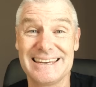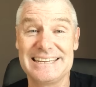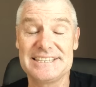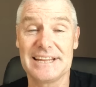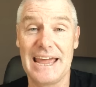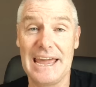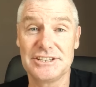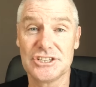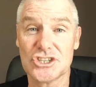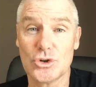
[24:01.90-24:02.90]
Leinster
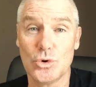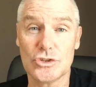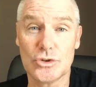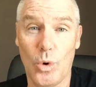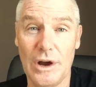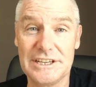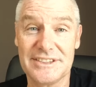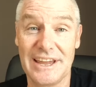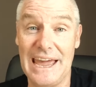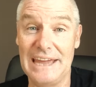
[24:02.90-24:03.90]
had to score twice.
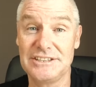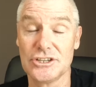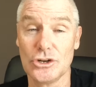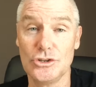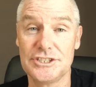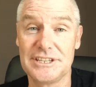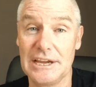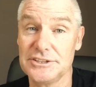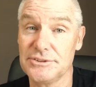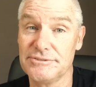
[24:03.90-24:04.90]
They had Toulouse
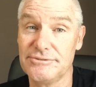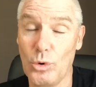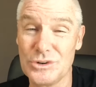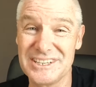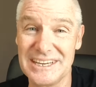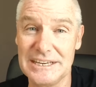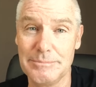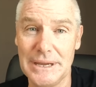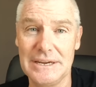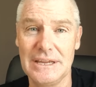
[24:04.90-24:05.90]
down to
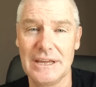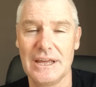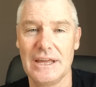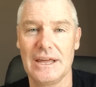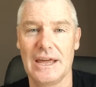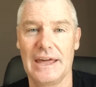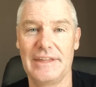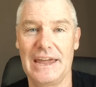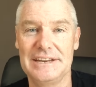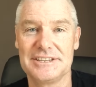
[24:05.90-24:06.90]
14 men, and
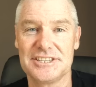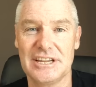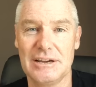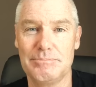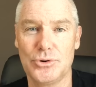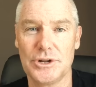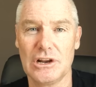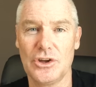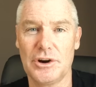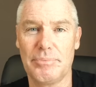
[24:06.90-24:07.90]
they had to start putting a
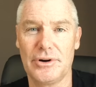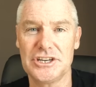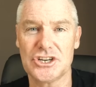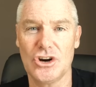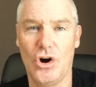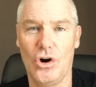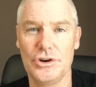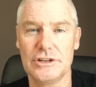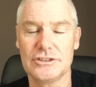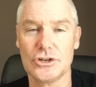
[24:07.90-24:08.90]
lot of pressure
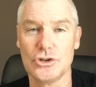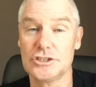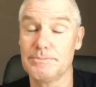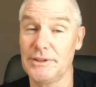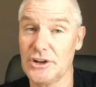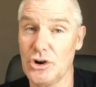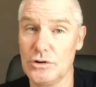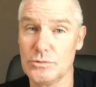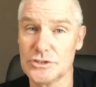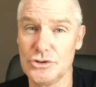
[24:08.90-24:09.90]
on Toulouse, but the
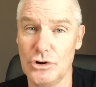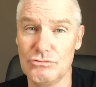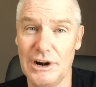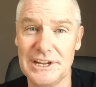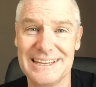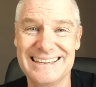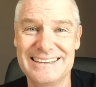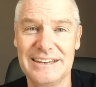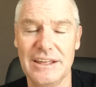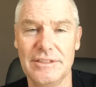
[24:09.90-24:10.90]
clock was not running
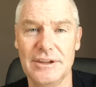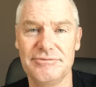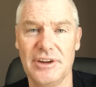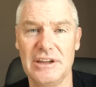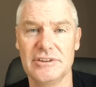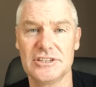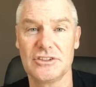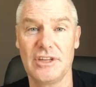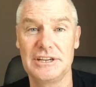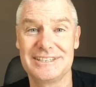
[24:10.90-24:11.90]
in their favour.
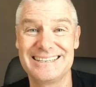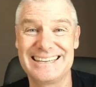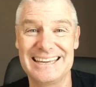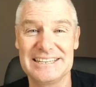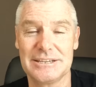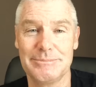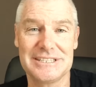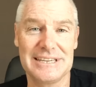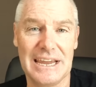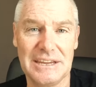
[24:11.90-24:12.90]
So they did get some
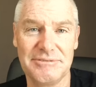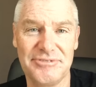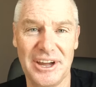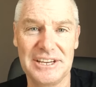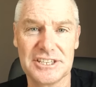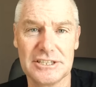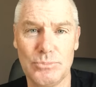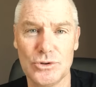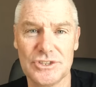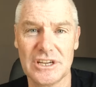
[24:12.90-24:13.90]
attacking phases
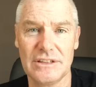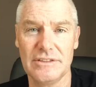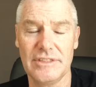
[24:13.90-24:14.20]
put together.